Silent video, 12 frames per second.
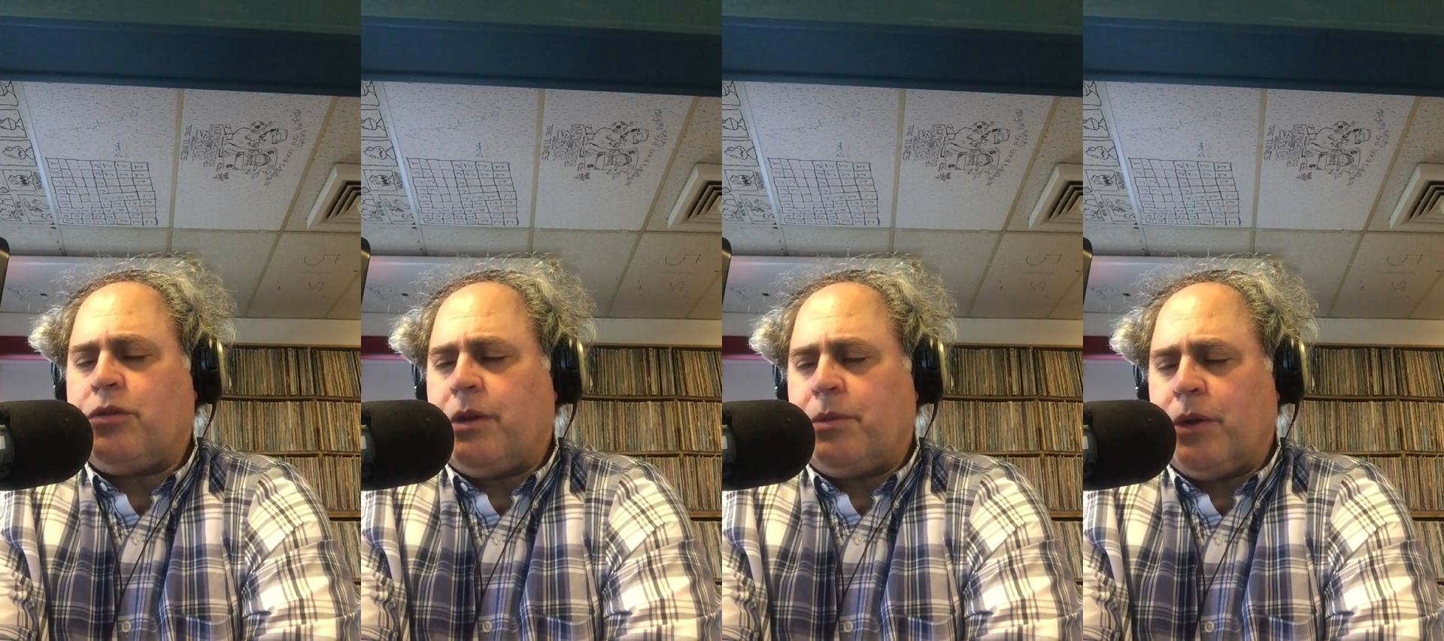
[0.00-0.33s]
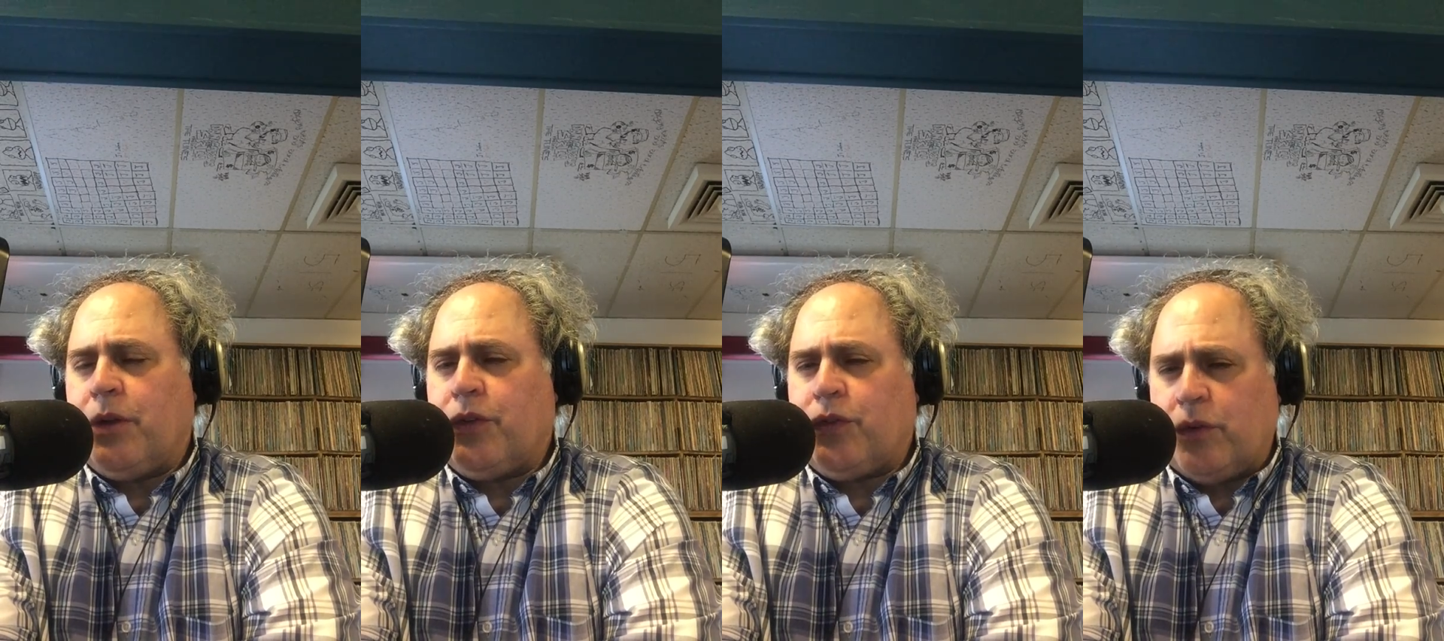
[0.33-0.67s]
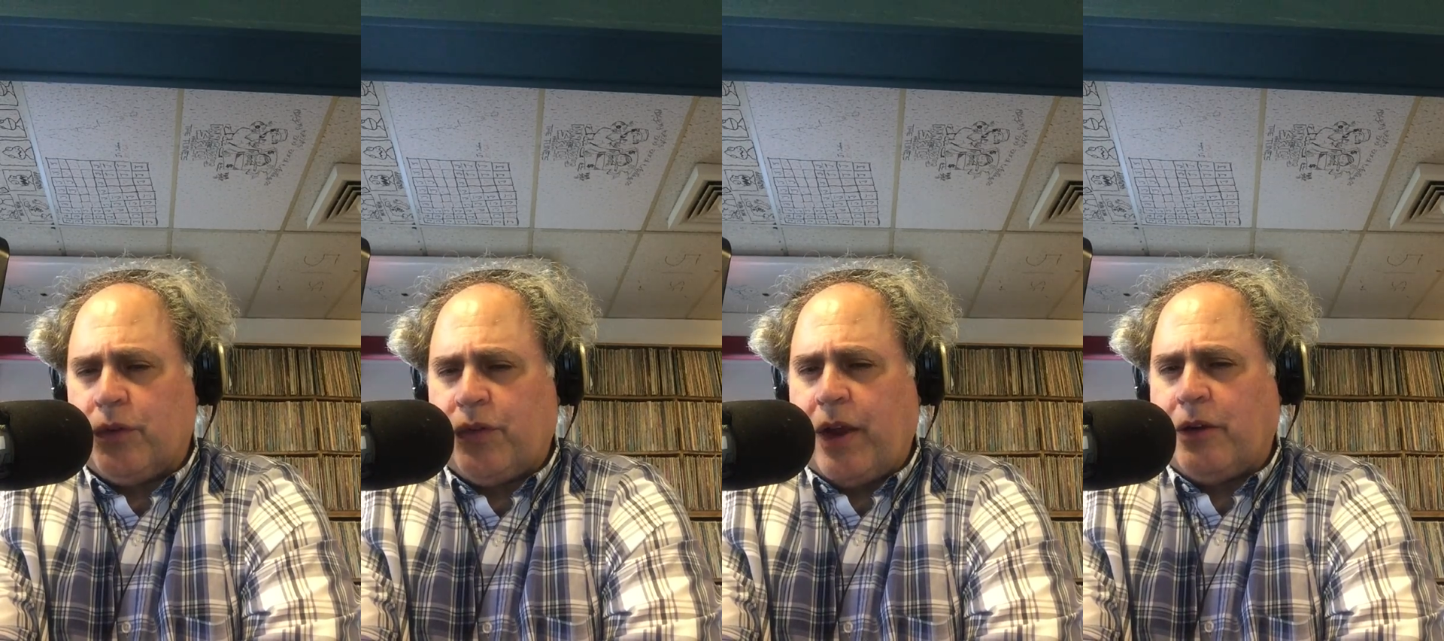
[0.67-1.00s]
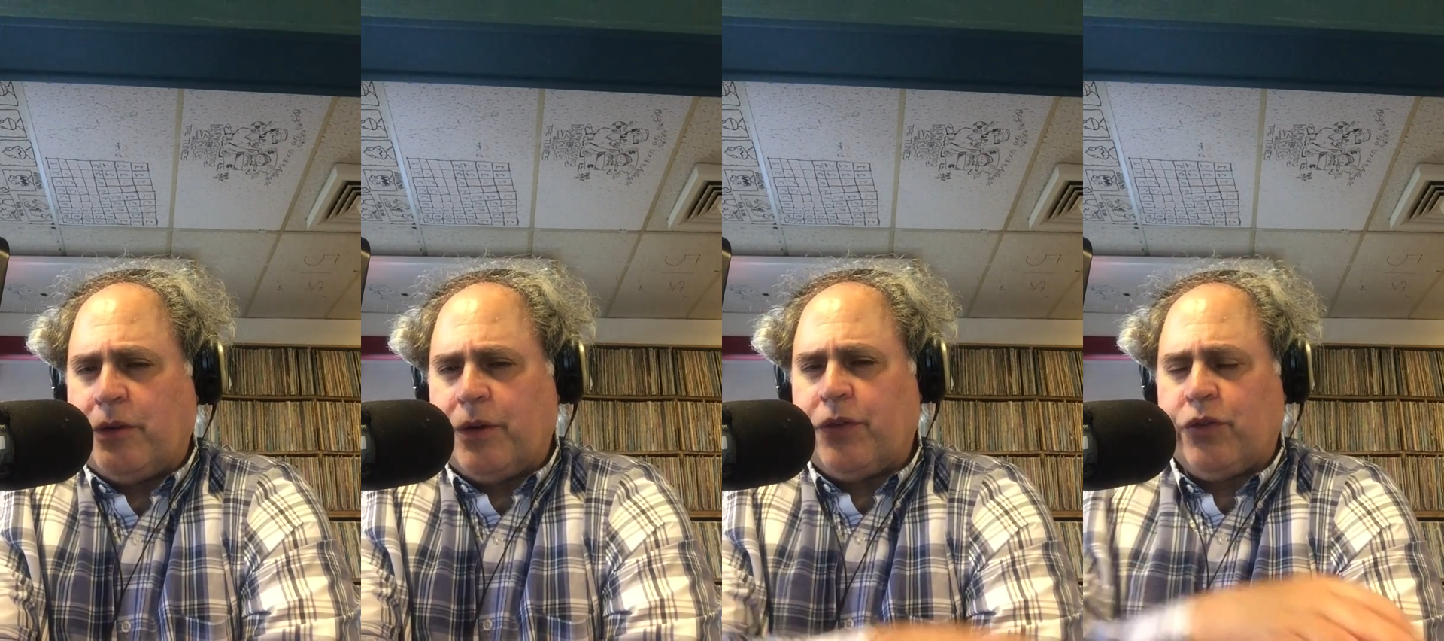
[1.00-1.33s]
criminals or
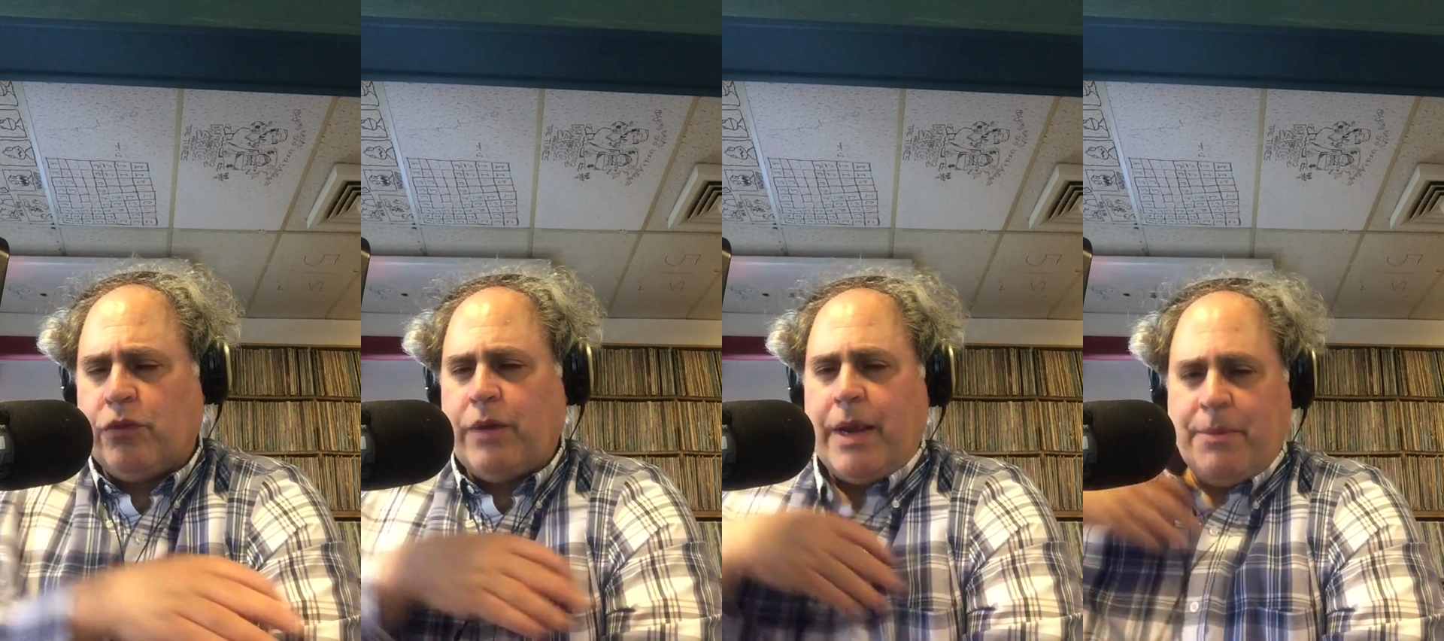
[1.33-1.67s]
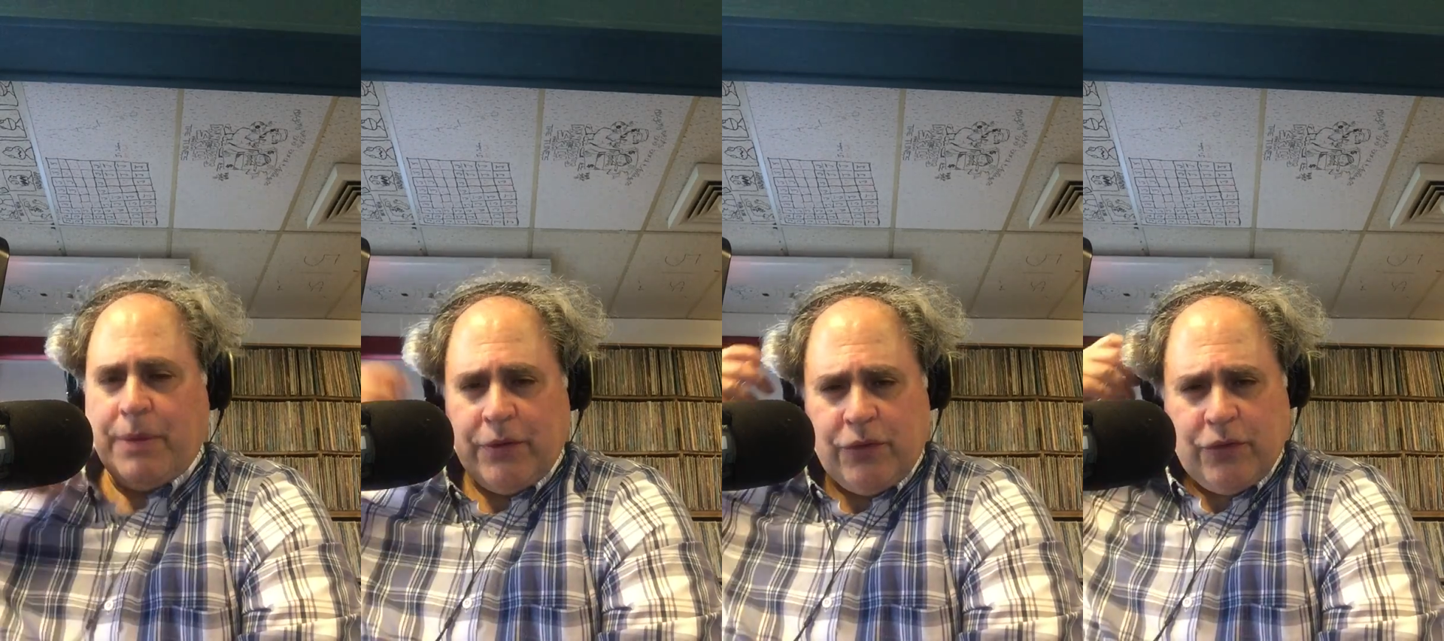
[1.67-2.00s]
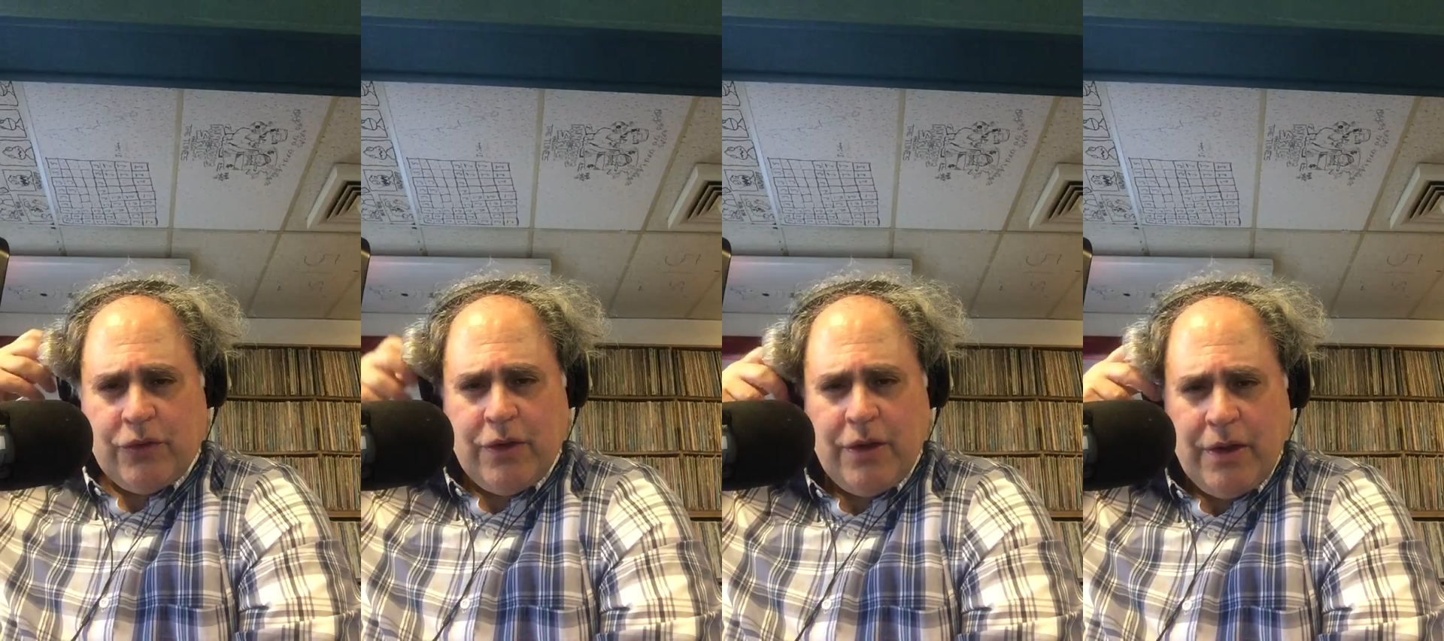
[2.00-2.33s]
terrorists or rapists,